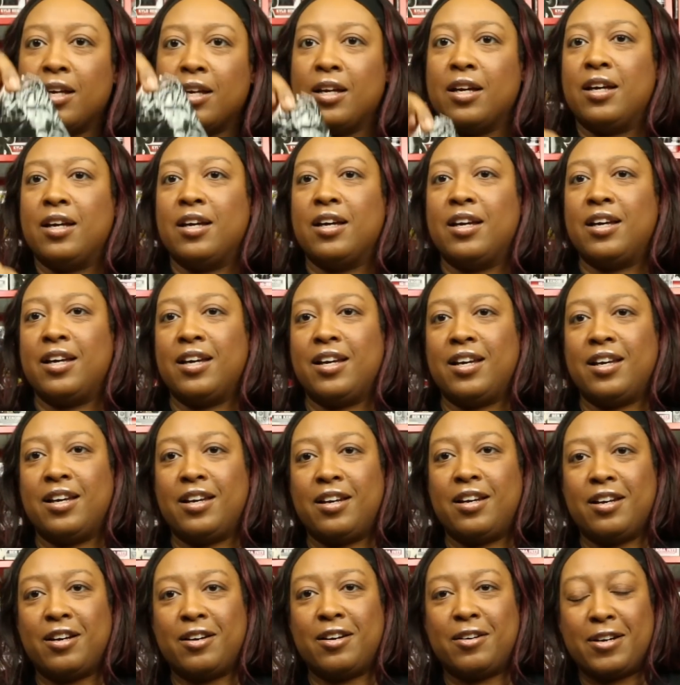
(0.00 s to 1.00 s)

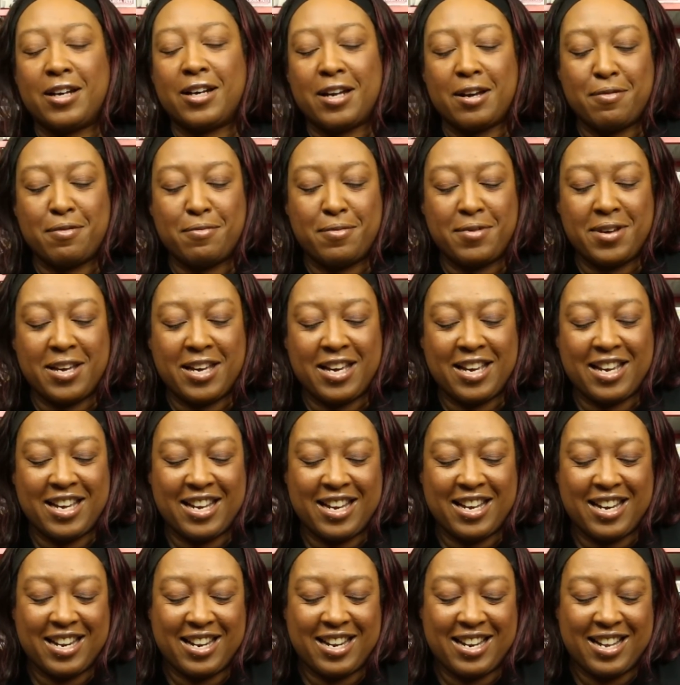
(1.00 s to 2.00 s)
You know what I
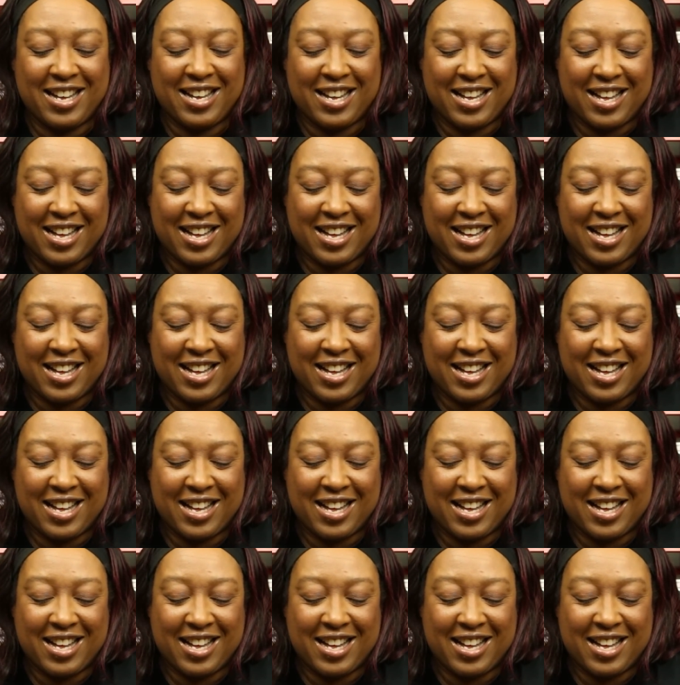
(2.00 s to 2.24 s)
mean?